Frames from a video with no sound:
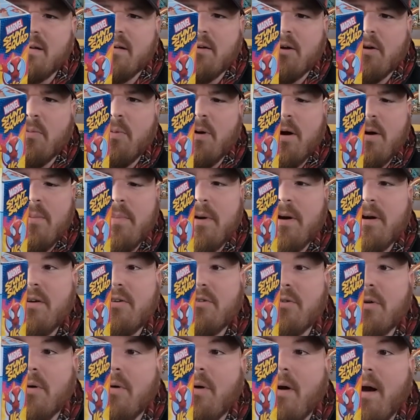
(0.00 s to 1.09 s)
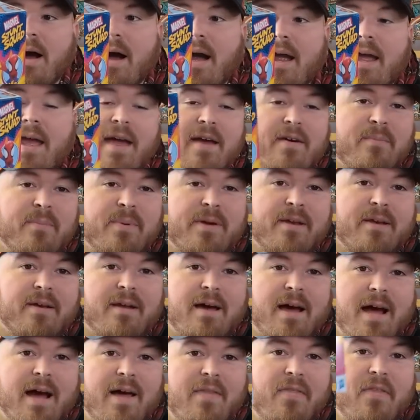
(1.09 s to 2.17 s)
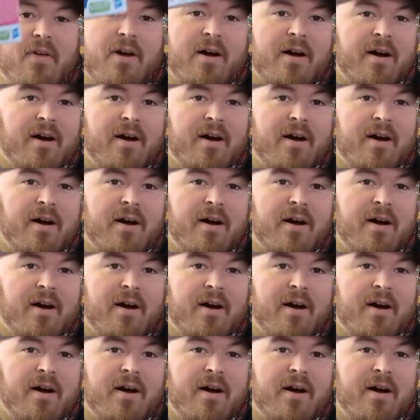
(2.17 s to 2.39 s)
or at Walmart. So, I have been on the